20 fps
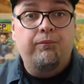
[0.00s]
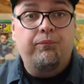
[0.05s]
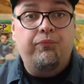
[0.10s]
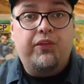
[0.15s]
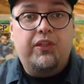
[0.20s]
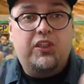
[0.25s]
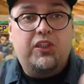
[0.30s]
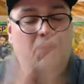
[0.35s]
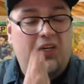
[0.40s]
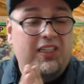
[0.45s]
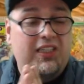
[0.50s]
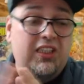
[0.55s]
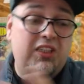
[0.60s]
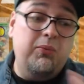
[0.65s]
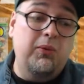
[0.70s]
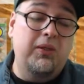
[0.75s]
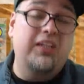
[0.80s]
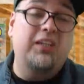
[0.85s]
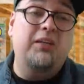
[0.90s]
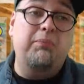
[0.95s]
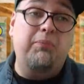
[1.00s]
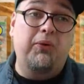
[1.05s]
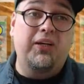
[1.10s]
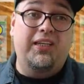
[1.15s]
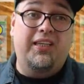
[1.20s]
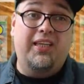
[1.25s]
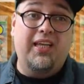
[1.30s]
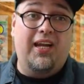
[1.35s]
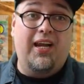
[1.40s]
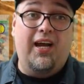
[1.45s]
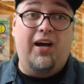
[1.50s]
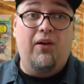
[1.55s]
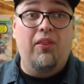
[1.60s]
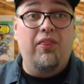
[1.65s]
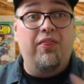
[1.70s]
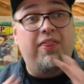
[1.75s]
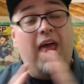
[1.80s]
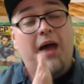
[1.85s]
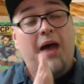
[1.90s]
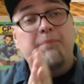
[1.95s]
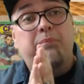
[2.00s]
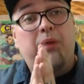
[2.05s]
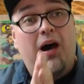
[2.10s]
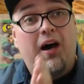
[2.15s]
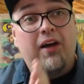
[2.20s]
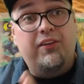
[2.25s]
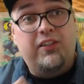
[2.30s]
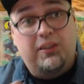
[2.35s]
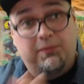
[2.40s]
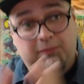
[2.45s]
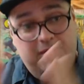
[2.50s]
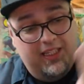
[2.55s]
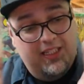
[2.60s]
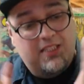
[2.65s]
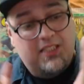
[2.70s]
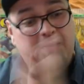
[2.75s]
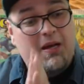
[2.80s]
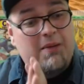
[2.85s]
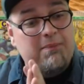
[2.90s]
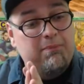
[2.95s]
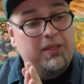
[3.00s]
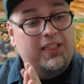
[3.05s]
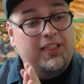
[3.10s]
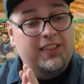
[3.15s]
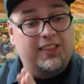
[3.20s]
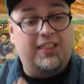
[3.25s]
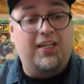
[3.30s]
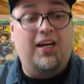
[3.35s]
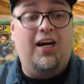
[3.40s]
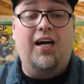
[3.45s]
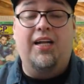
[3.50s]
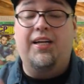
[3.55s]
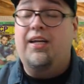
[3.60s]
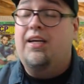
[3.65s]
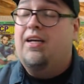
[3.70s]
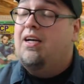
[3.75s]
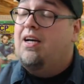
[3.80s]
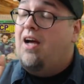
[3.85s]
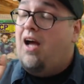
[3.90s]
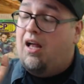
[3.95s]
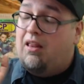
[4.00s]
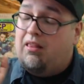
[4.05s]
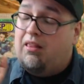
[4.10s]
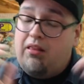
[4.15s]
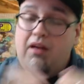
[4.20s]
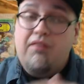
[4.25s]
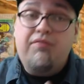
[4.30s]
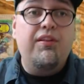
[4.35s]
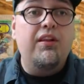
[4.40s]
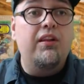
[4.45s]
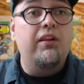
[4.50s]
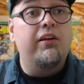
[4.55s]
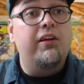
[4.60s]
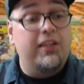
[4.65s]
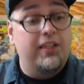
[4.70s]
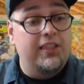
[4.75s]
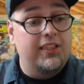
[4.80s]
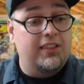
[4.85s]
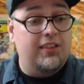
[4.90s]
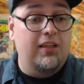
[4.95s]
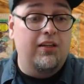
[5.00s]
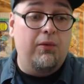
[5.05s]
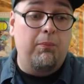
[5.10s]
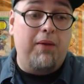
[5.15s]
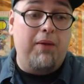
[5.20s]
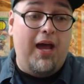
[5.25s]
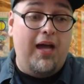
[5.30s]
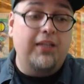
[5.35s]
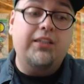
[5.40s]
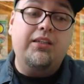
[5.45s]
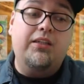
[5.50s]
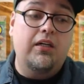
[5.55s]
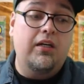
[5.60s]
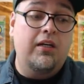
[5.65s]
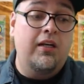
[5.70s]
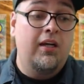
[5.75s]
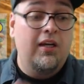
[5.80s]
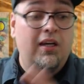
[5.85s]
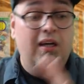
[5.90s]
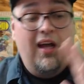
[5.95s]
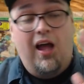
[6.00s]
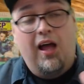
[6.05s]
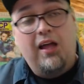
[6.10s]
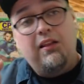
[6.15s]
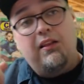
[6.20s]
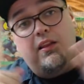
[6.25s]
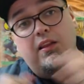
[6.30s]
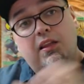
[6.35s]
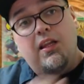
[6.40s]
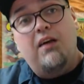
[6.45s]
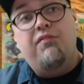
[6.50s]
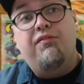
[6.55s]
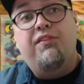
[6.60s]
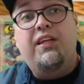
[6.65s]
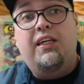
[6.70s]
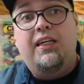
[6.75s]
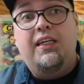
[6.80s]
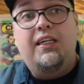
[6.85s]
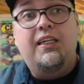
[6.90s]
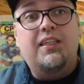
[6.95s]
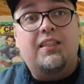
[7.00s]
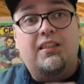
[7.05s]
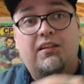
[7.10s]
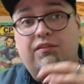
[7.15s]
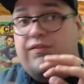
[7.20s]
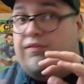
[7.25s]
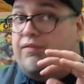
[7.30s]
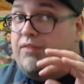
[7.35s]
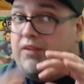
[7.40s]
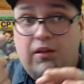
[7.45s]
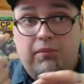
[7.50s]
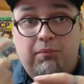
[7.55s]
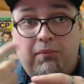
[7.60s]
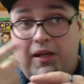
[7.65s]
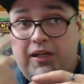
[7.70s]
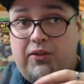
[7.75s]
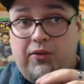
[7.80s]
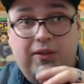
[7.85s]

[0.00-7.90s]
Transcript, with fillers: So I just wanted to point that out. That bothers me. That's my biggest con. I love the look of this little bastard. I love the ease of, you know, the micro